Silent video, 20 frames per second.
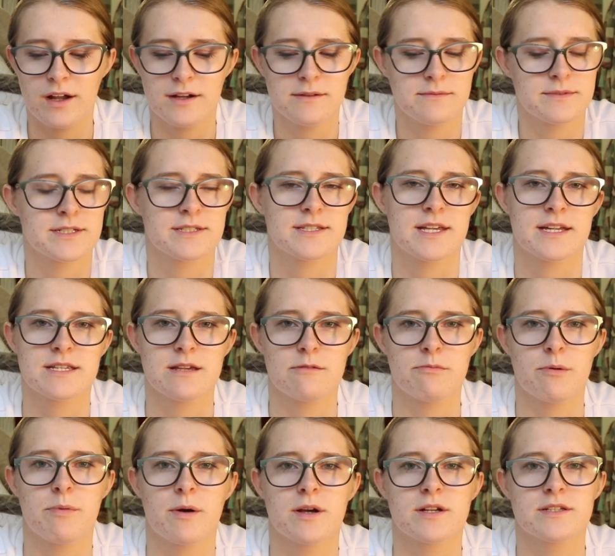I'm just that
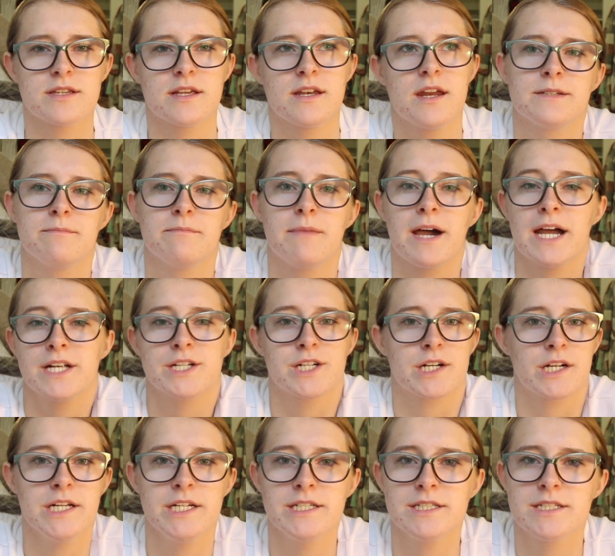type of person. My
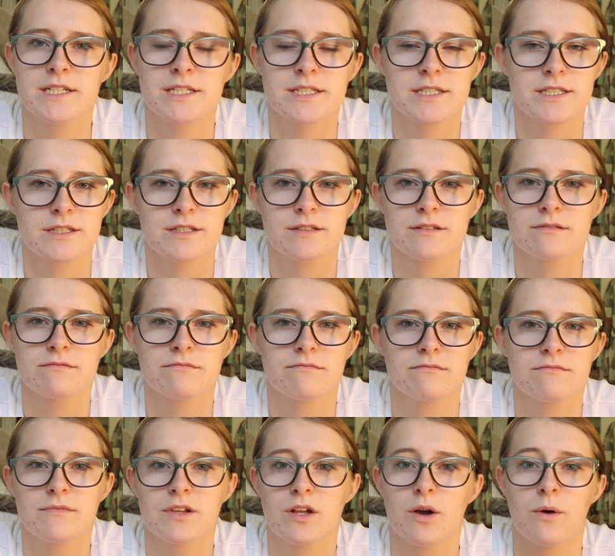journey is just
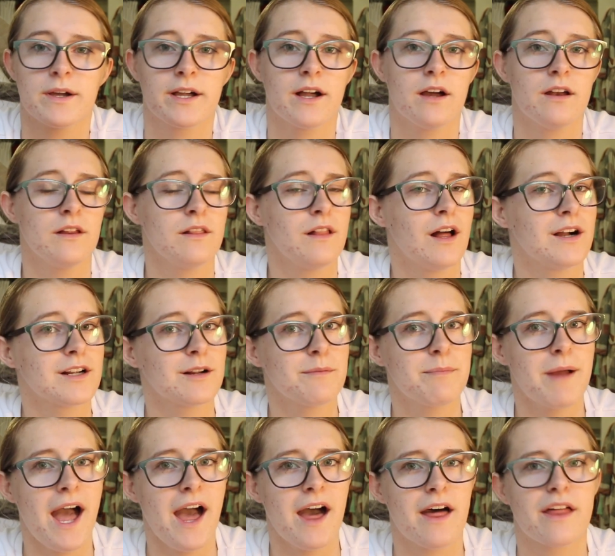going on a longer
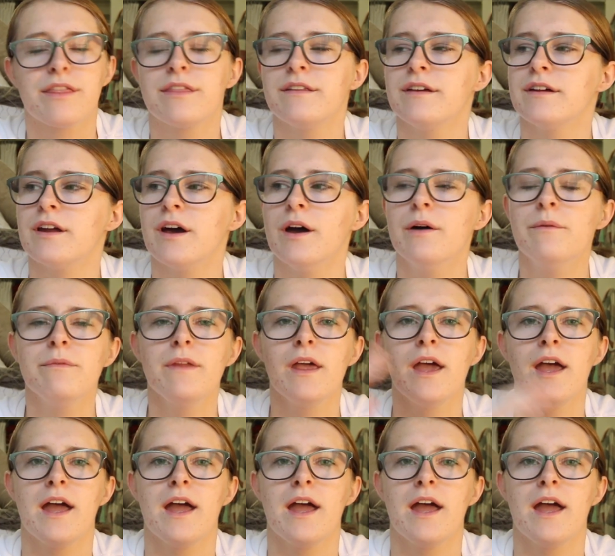path, you know?